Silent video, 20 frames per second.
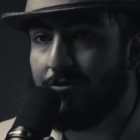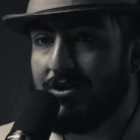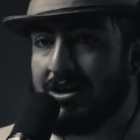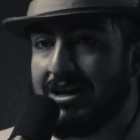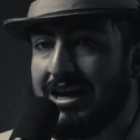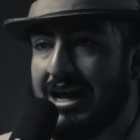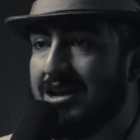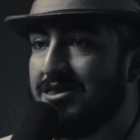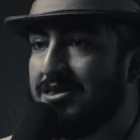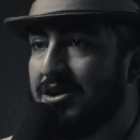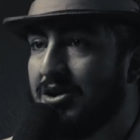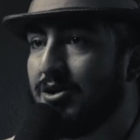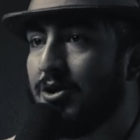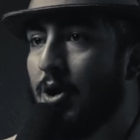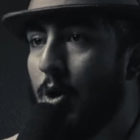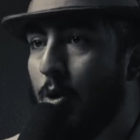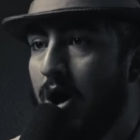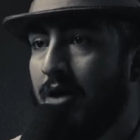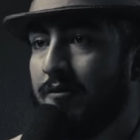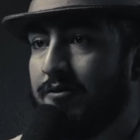really anything to
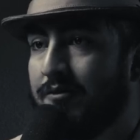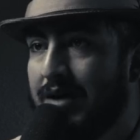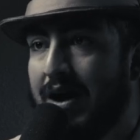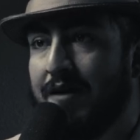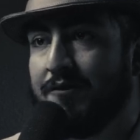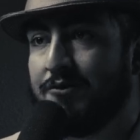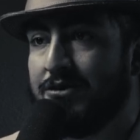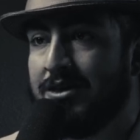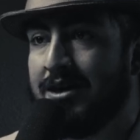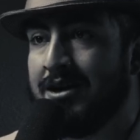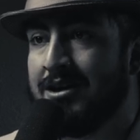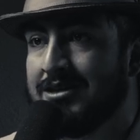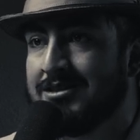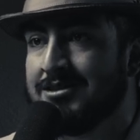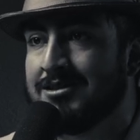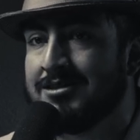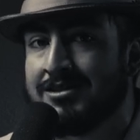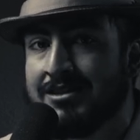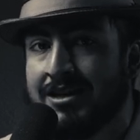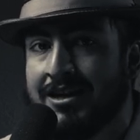go off of after that. It
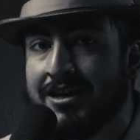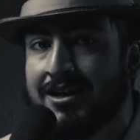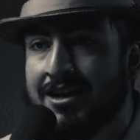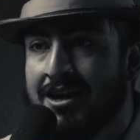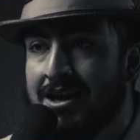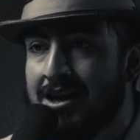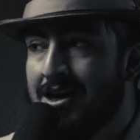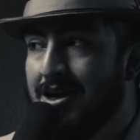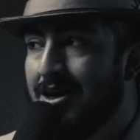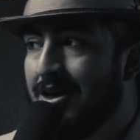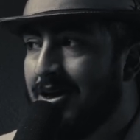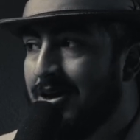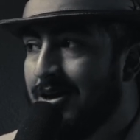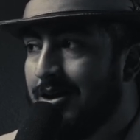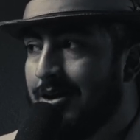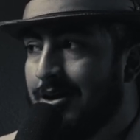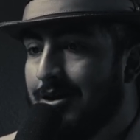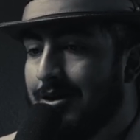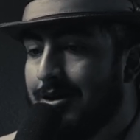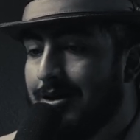just like,
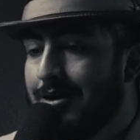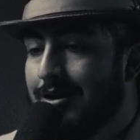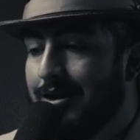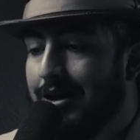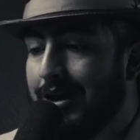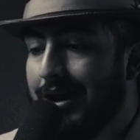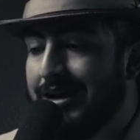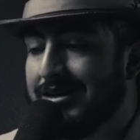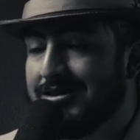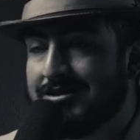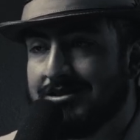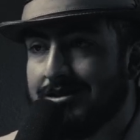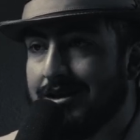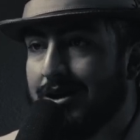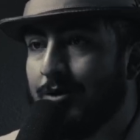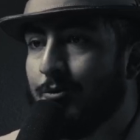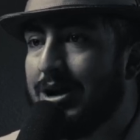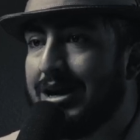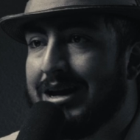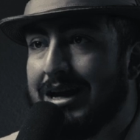it
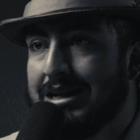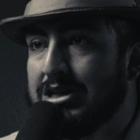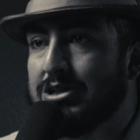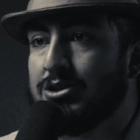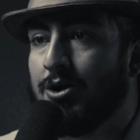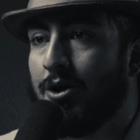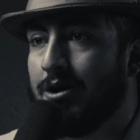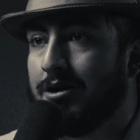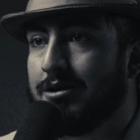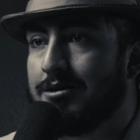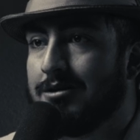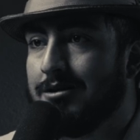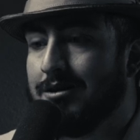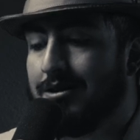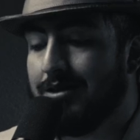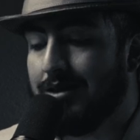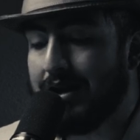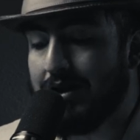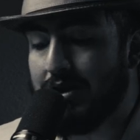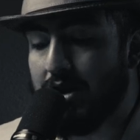went kind of dark.
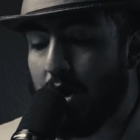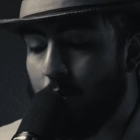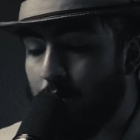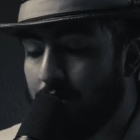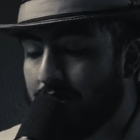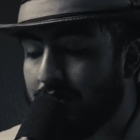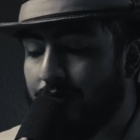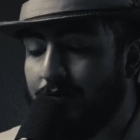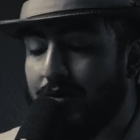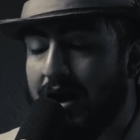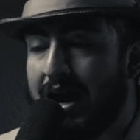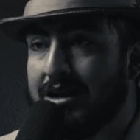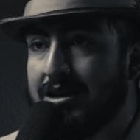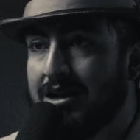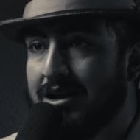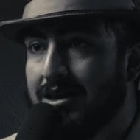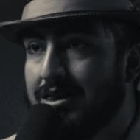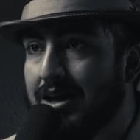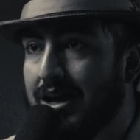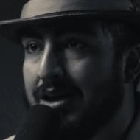Like no one could find
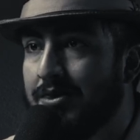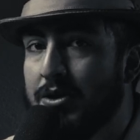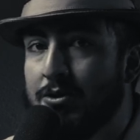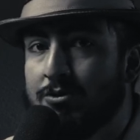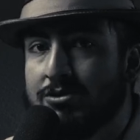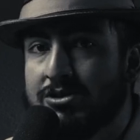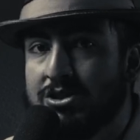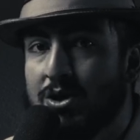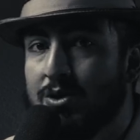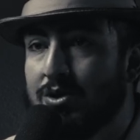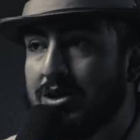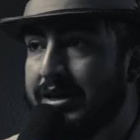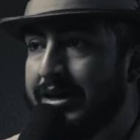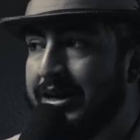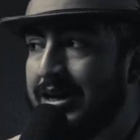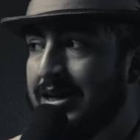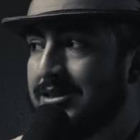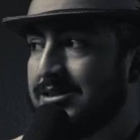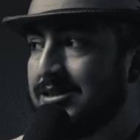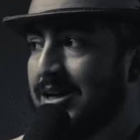anything. There was no
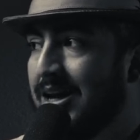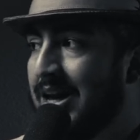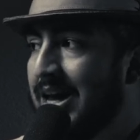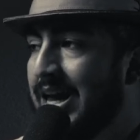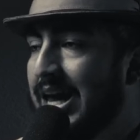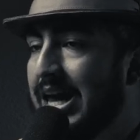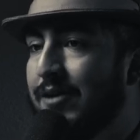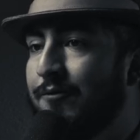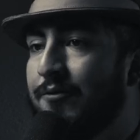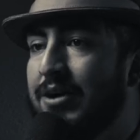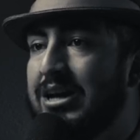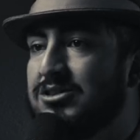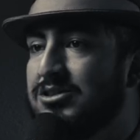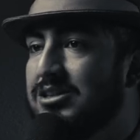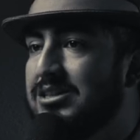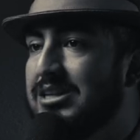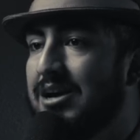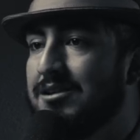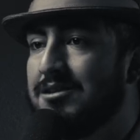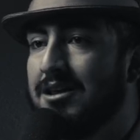leads. Eventually
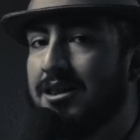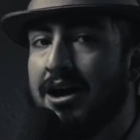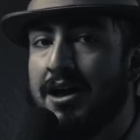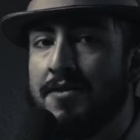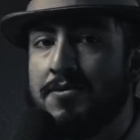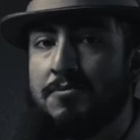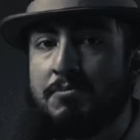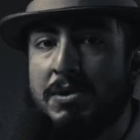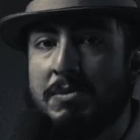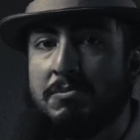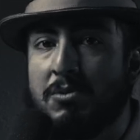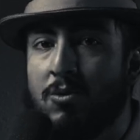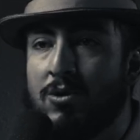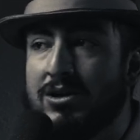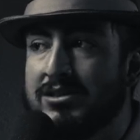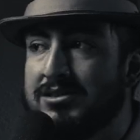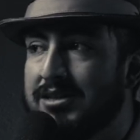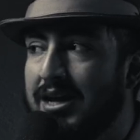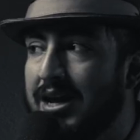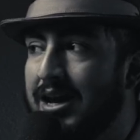down the line, people were
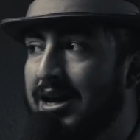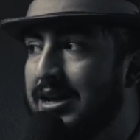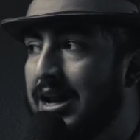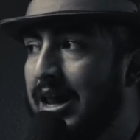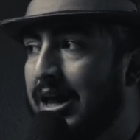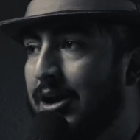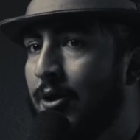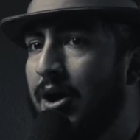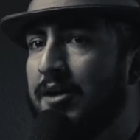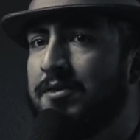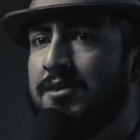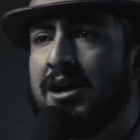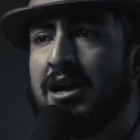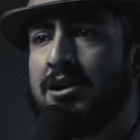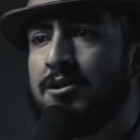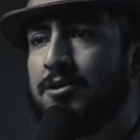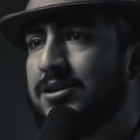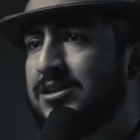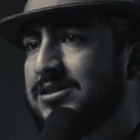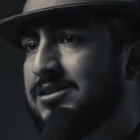saying like, oh, I think I
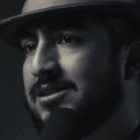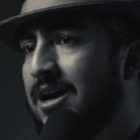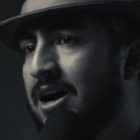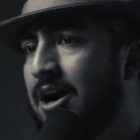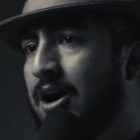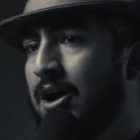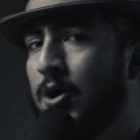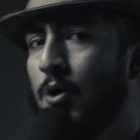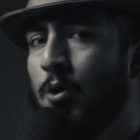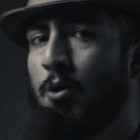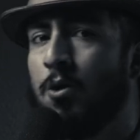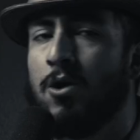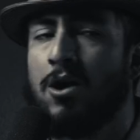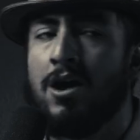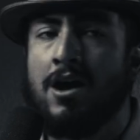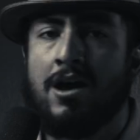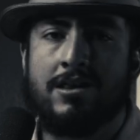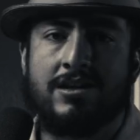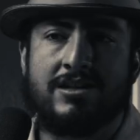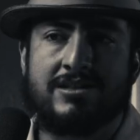know this guy or
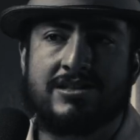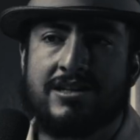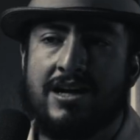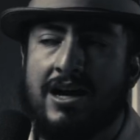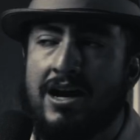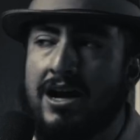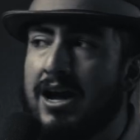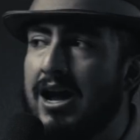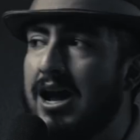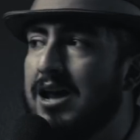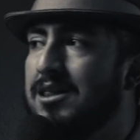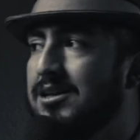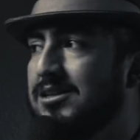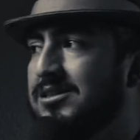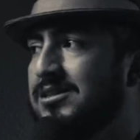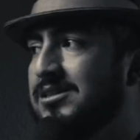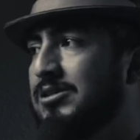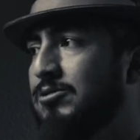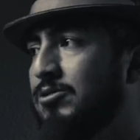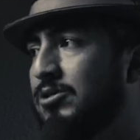this guy, and this
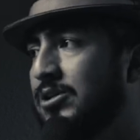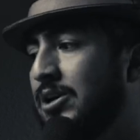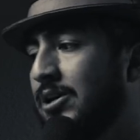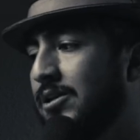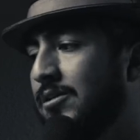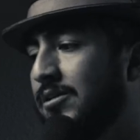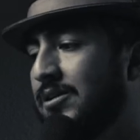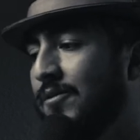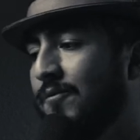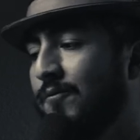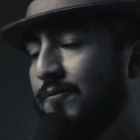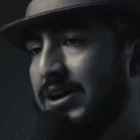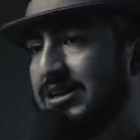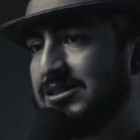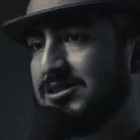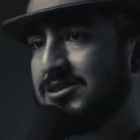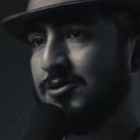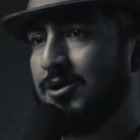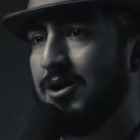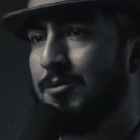serial killer
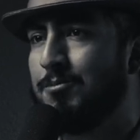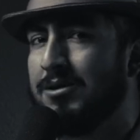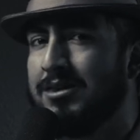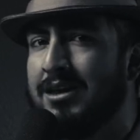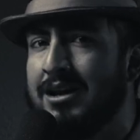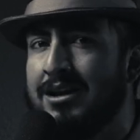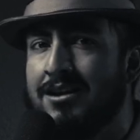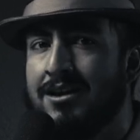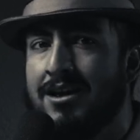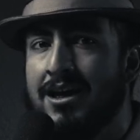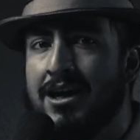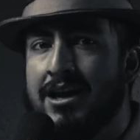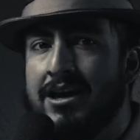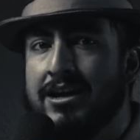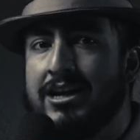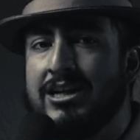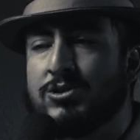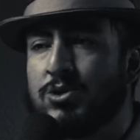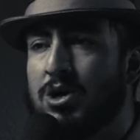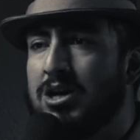confessed to it. But then
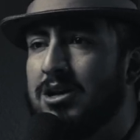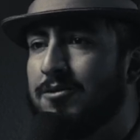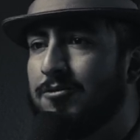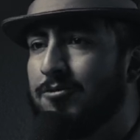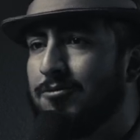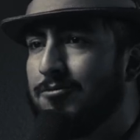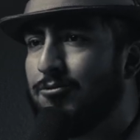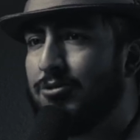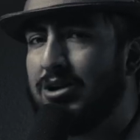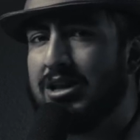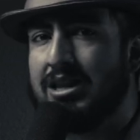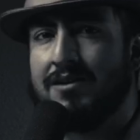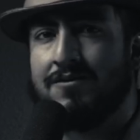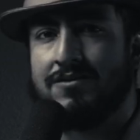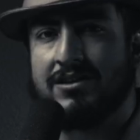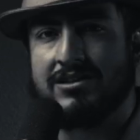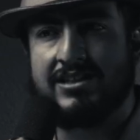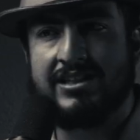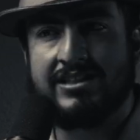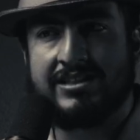he tried to relive
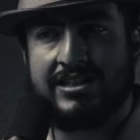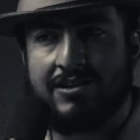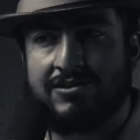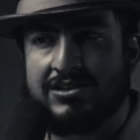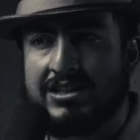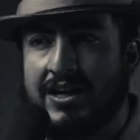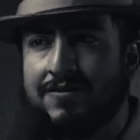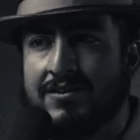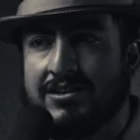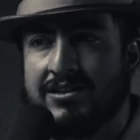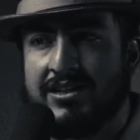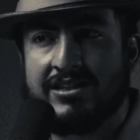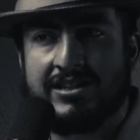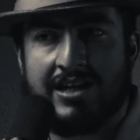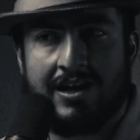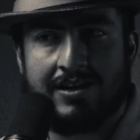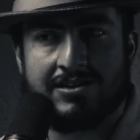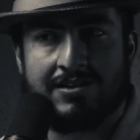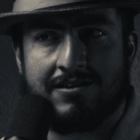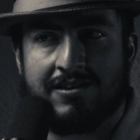the details, give the
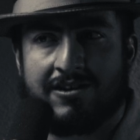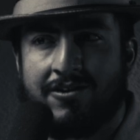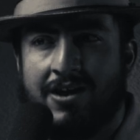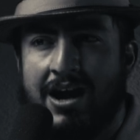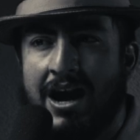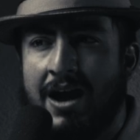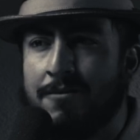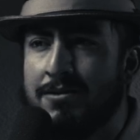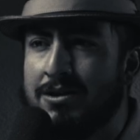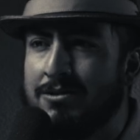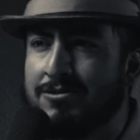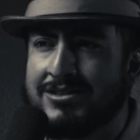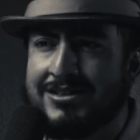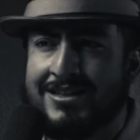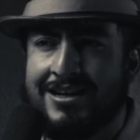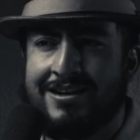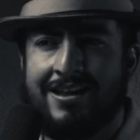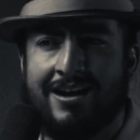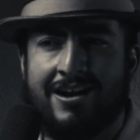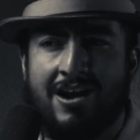details of the crime, and it was
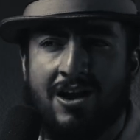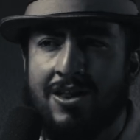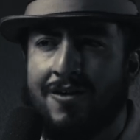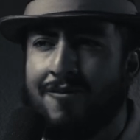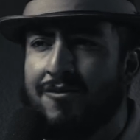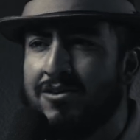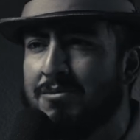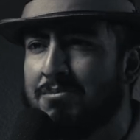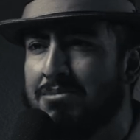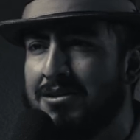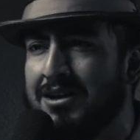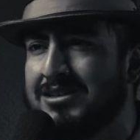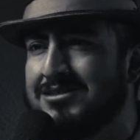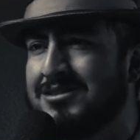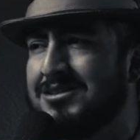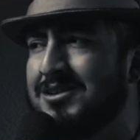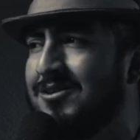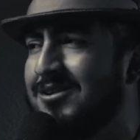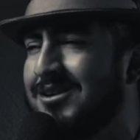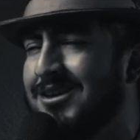kind of like all over the place. So
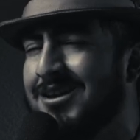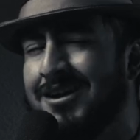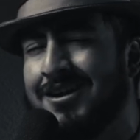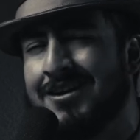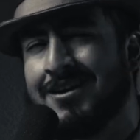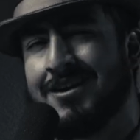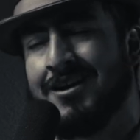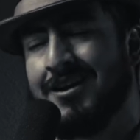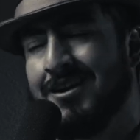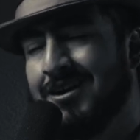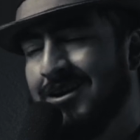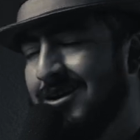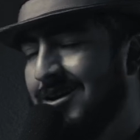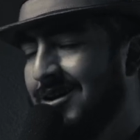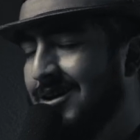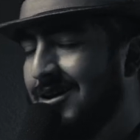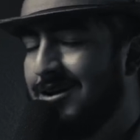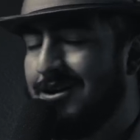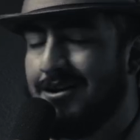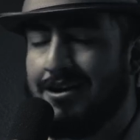they were like,
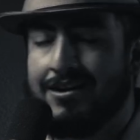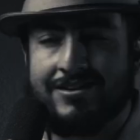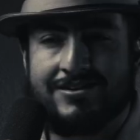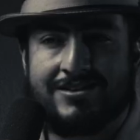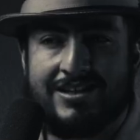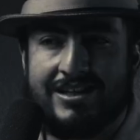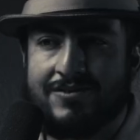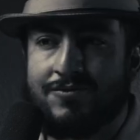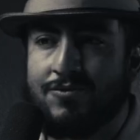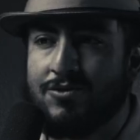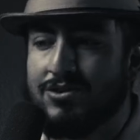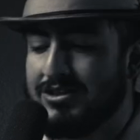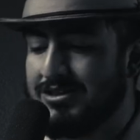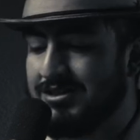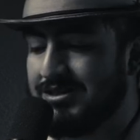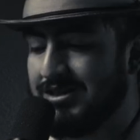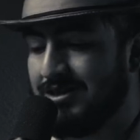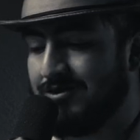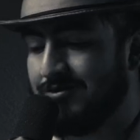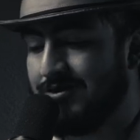all right, this guy's full of
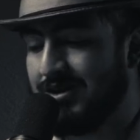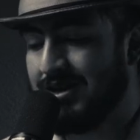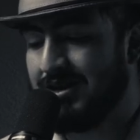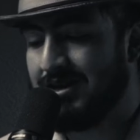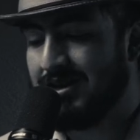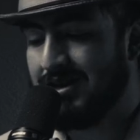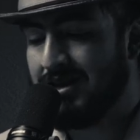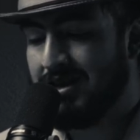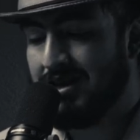shit, right?